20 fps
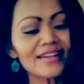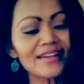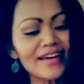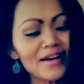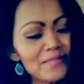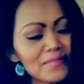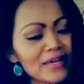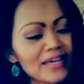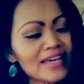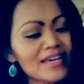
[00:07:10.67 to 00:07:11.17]

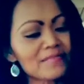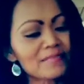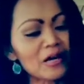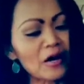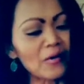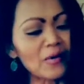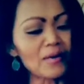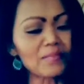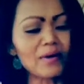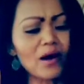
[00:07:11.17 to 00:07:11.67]
let me keep
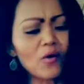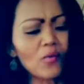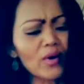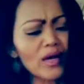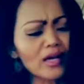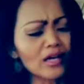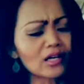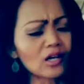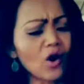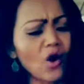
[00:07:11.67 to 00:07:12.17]
going. But
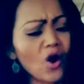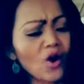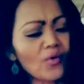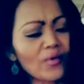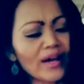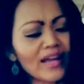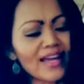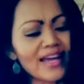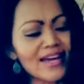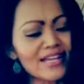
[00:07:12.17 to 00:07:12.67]
we
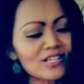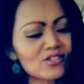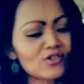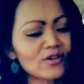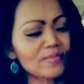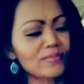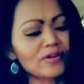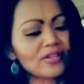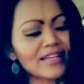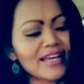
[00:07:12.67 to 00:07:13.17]
glory in
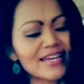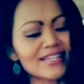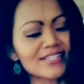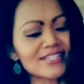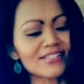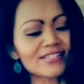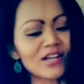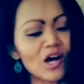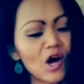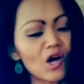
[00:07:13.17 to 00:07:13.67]

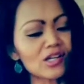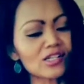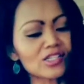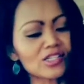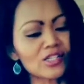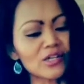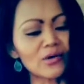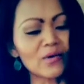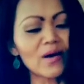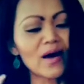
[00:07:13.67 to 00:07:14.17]
tribulations
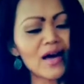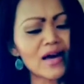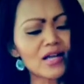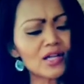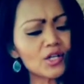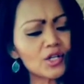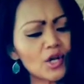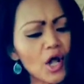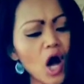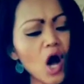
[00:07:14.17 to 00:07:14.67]
also,
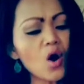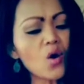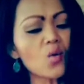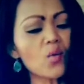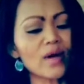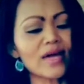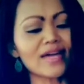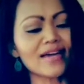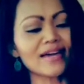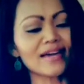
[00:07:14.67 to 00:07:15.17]

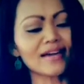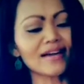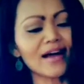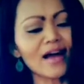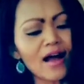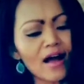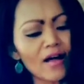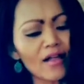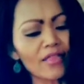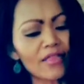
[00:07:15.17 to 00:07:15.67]
knowing
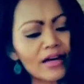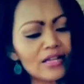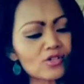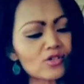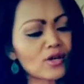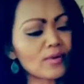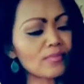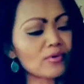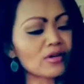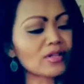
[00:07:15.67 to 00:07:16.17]
that
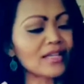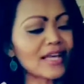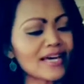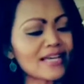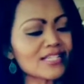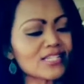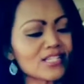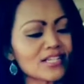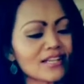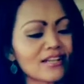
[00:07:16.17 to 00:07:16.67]

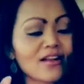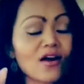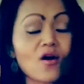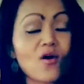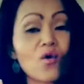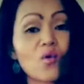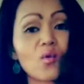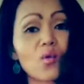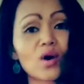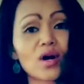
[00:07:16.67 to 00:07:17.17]
tribulation
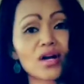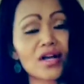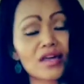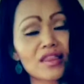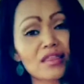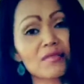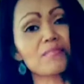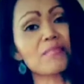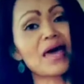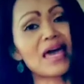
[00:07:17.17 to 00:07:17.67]

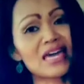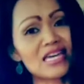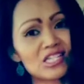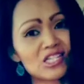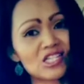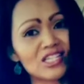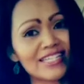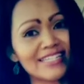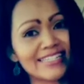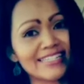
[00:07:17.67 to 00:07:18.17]
worketh
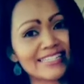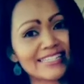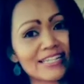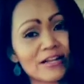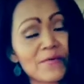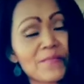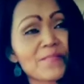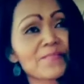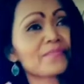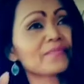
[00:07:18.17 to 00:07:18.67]
patience.
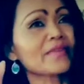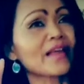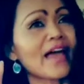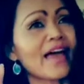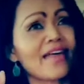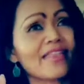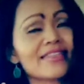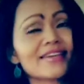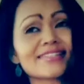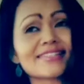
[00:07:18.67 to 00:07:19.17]

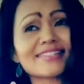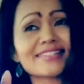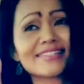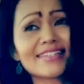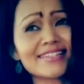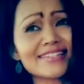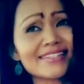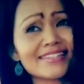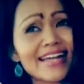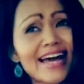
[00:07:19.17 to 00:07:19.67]
And this is
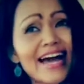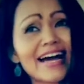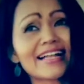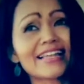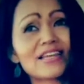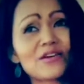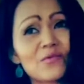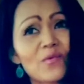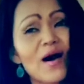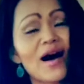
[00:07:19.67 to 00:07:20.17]

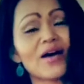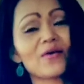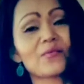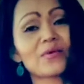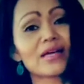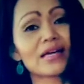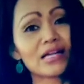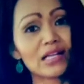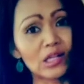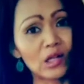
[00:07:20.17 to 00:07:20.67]
exactly why
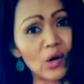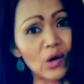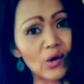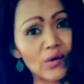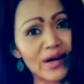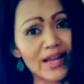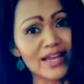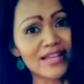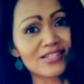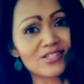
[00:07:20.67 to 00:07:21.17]
we
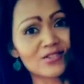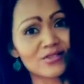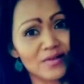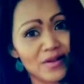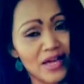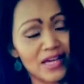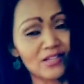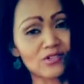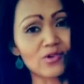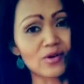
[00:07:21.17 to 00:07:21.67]
glory in,
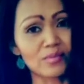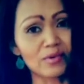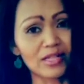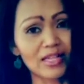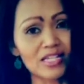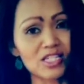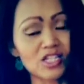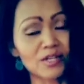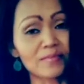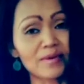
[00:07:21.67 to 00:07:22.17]
in
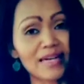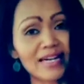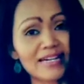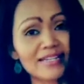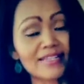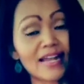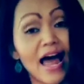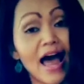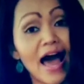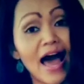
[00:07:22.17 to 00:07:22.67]
tribulation
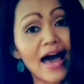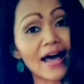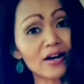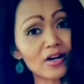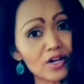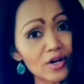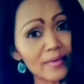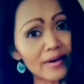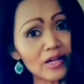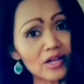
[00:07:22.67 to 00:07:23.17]
because I
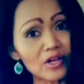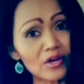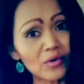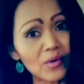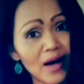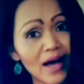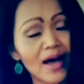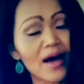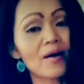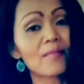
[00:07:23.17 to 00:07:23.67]
don't know about you,
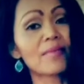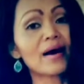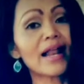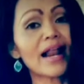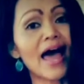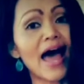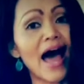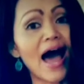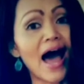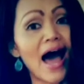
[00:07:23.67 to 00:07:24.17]

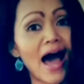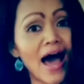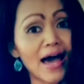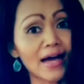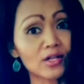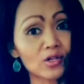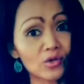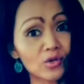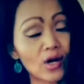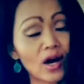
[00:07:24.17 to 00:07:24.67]
but
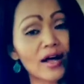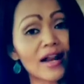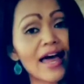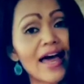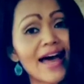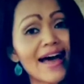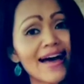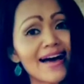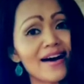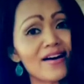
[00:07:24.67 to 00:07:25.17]
I do not
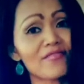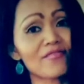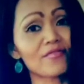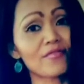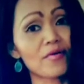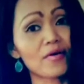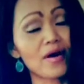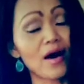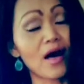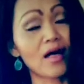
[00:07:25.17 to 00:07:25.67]
have
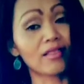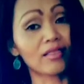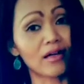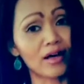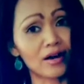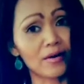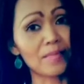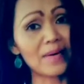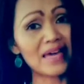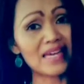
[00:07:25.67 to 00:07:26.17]
a
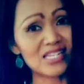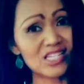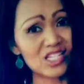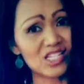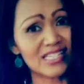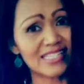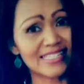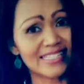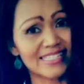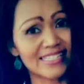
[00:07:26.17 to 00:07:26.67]
lot of
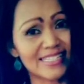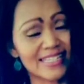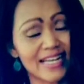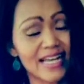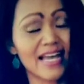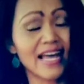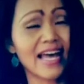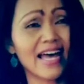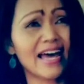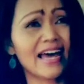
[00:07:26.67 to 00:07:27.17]
patience.
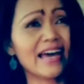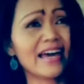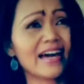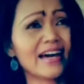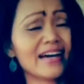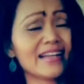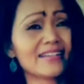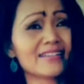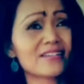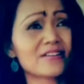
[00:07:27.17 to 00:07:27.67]

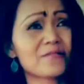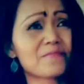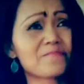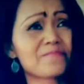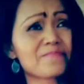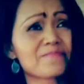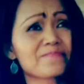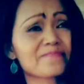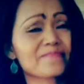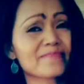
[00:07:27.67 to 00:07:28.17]
And um,
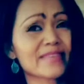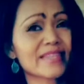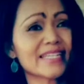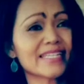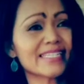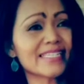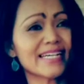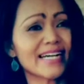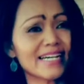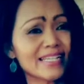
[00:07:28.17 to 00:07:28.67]

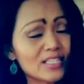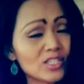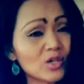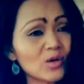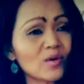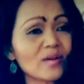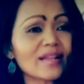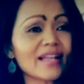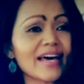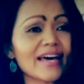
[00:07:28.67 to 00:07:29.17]
I
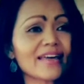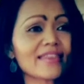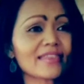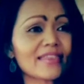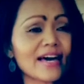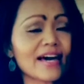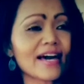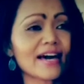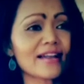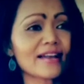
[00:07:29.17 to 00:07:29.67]
don't like
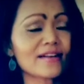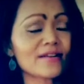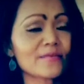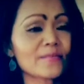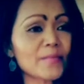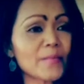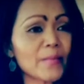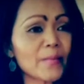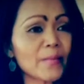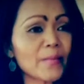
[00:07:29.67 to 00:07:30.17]
that.
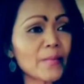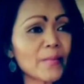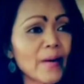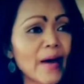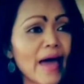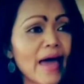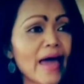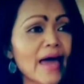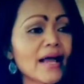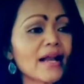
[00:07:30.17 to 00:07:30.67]

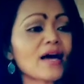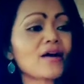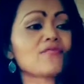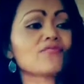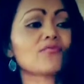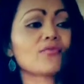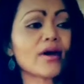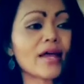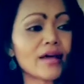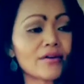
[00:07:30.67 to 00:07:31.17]
And I
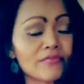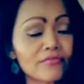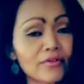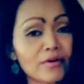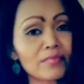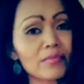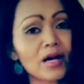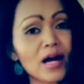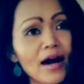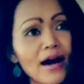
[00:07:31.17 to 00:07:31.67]
ran
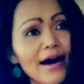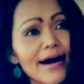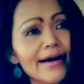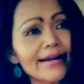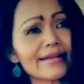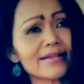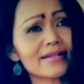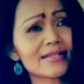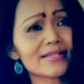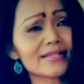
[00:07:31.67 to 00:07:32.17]
from
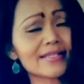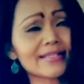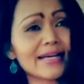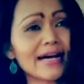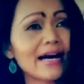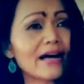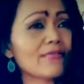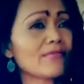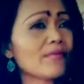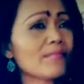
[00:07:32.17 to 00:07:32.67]
God.
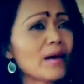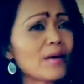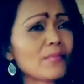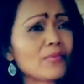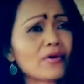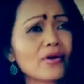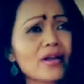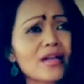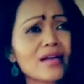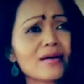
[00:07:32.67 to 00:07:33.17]
I
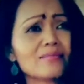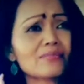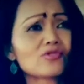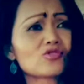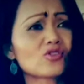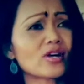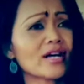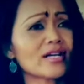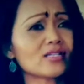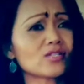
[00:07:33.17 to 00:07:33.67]
remember Him
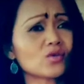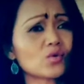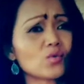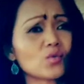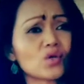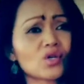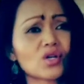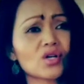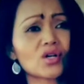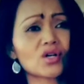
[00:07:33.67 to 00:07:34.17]
trying to
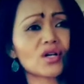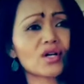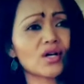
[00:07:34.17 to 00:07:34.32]
work